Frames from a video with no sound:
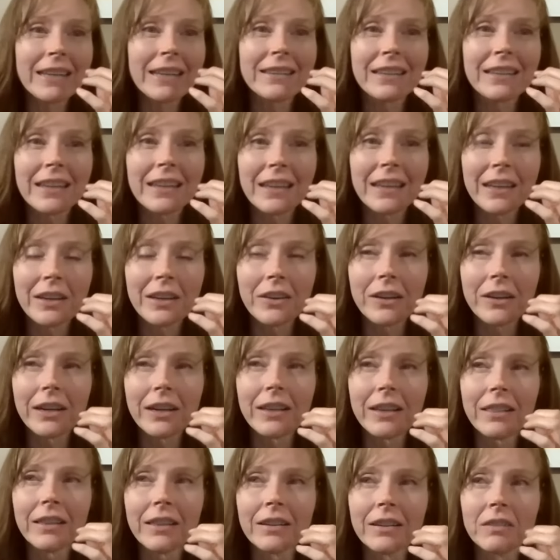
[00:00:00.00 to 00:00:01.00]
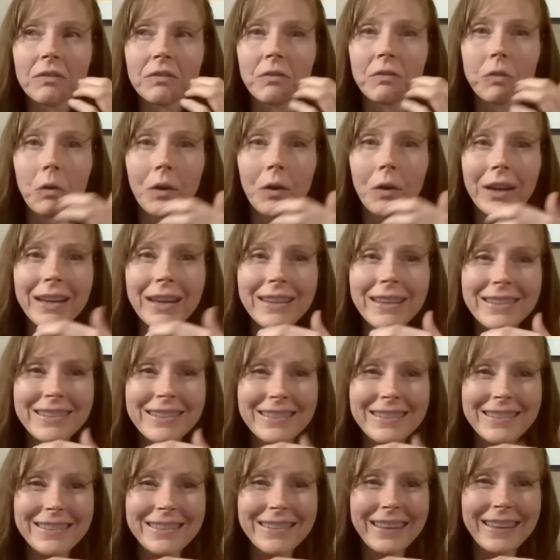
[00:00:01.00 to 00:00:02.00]
is hearing this
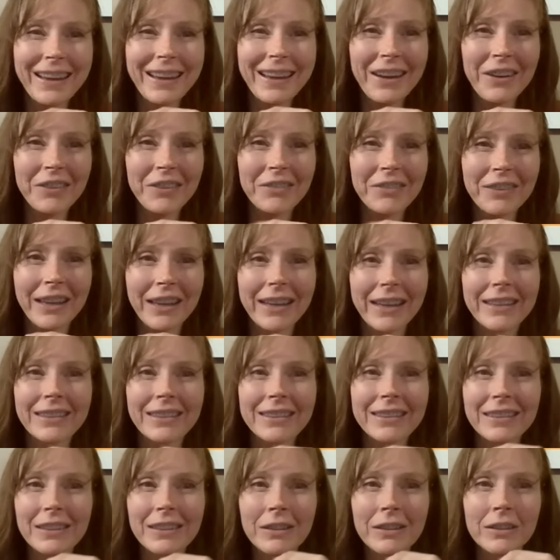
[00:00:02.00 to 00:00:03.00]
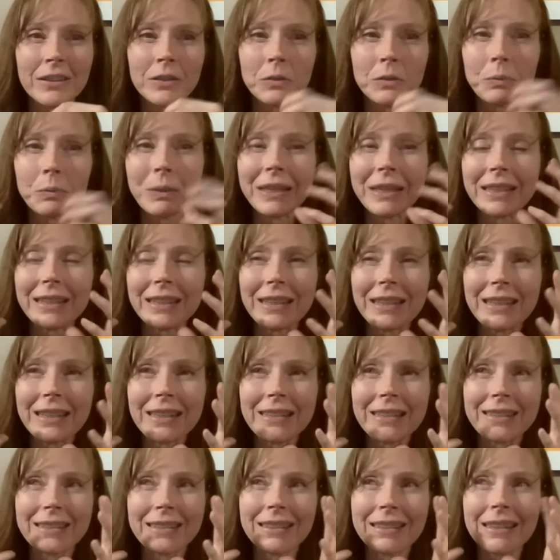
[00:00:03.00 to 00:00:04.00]
voice of like
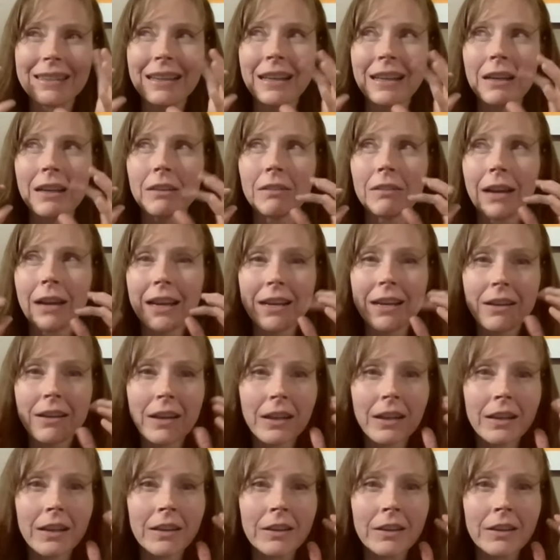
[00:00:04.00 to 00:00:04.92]
sweetness, right?